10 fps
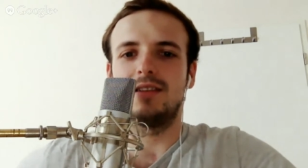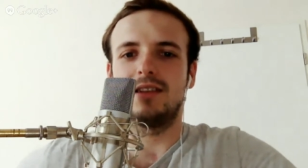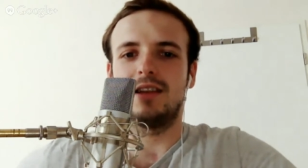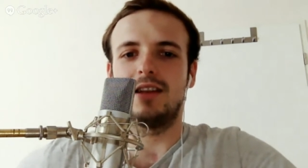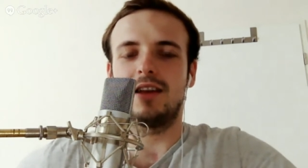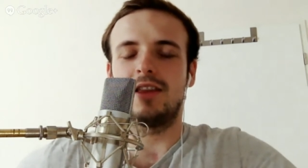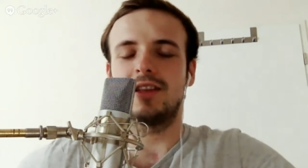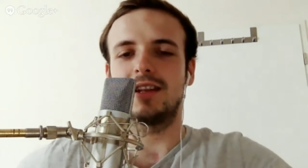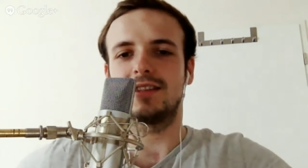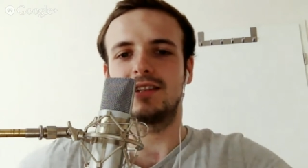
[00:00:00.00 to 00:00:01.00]
And I
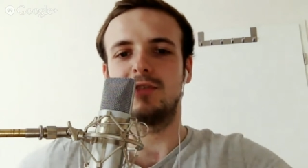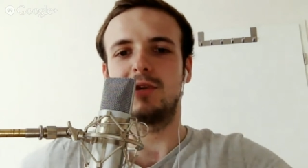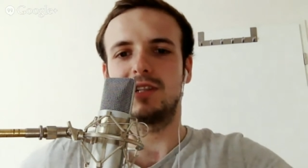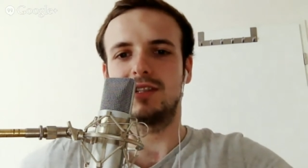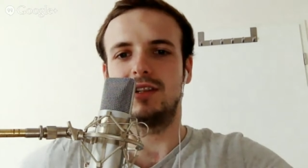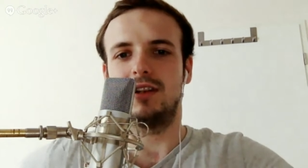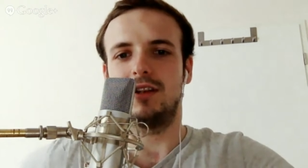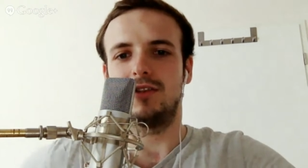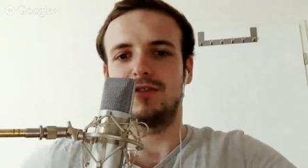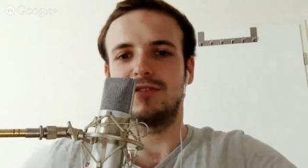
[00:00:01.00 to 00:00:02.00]
think that's still what a
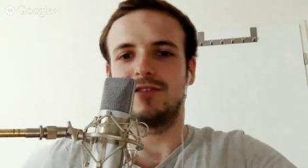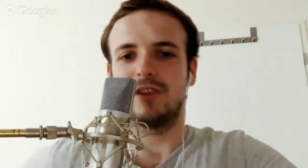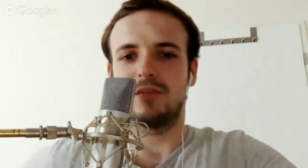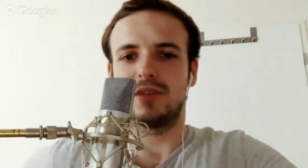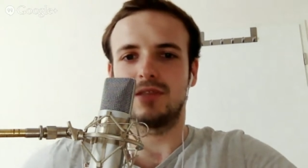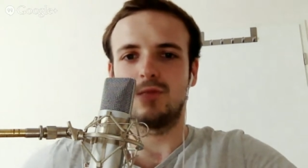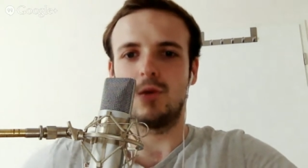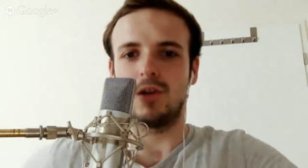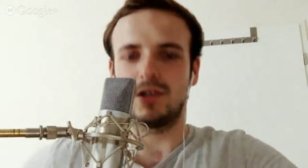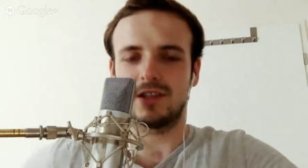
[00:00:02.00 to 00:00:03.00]
lot of developers
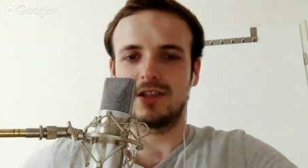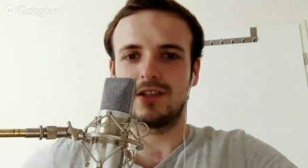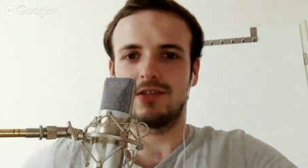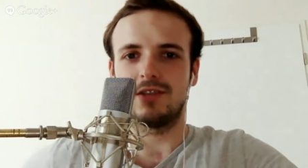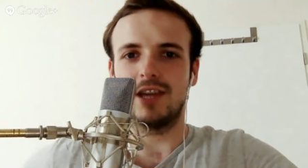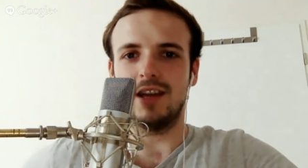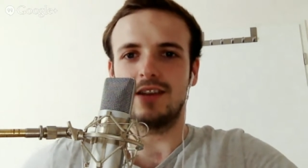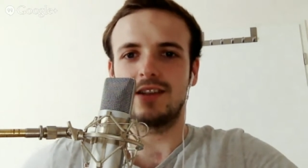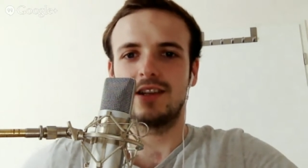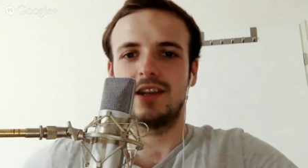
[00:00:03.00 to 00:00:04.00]
want to
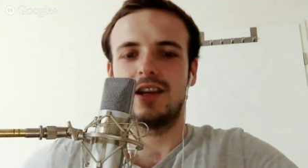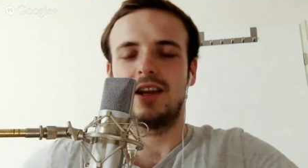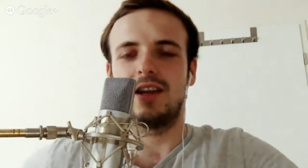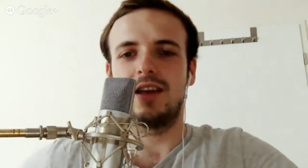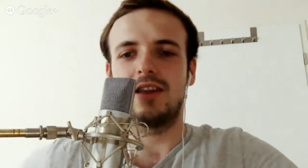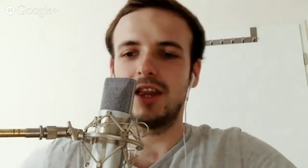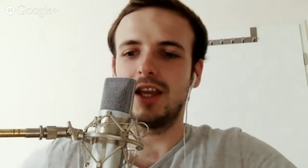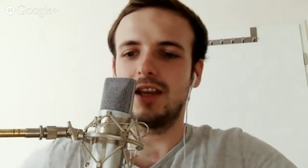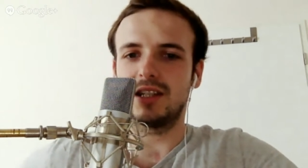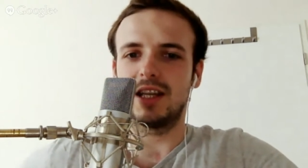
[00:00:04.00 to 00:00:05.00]
get, and they
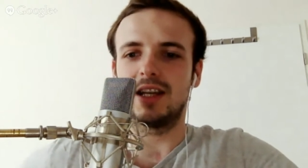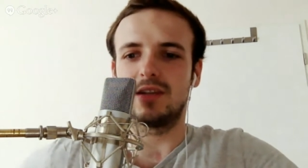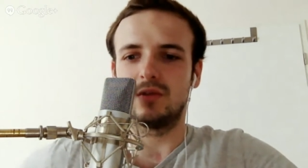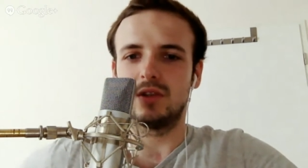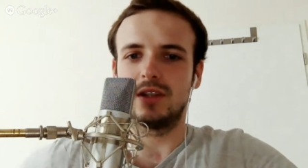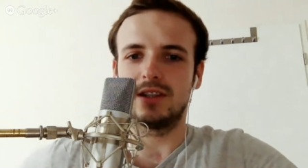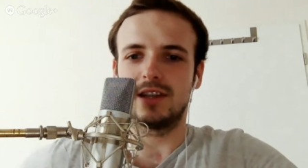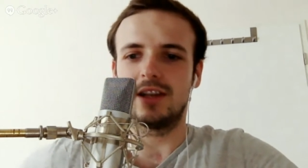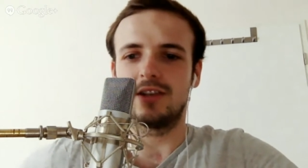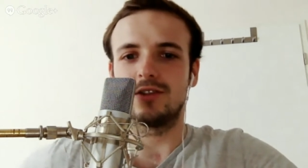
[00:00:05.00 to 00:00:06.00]
think that this
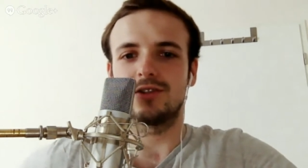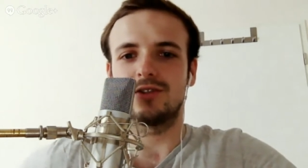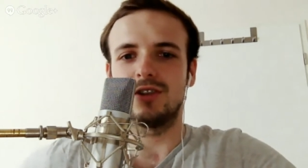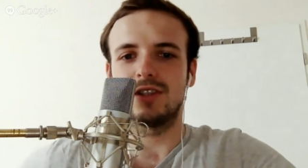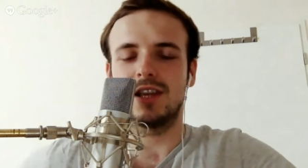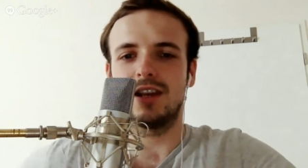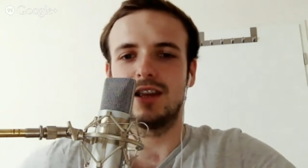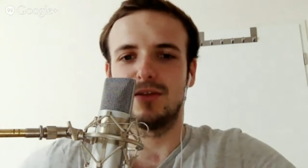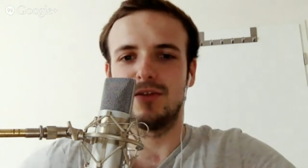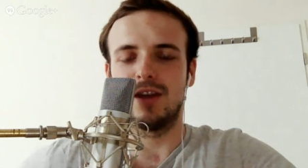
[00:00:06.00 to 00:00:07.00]
editor's choice can
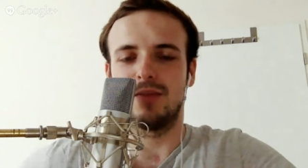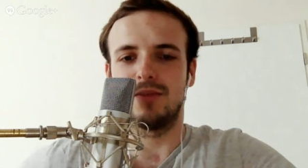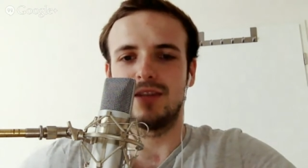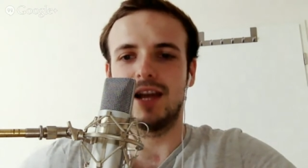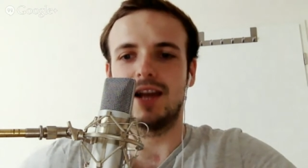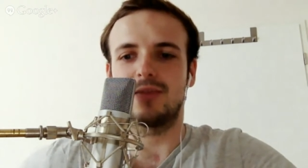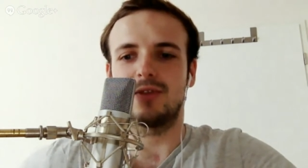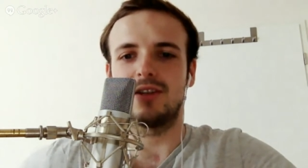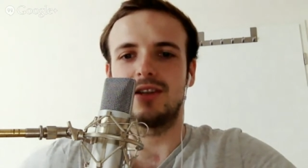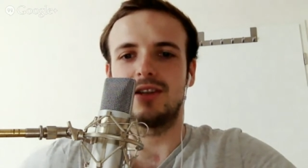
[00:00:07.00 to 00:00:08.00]
give them that,
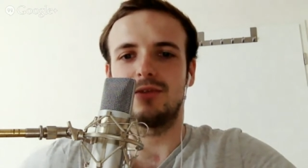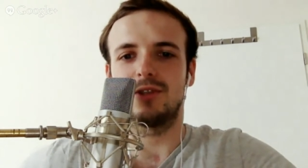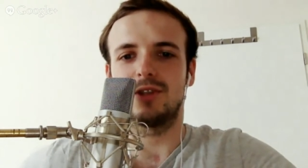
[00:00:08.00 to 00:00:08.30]
which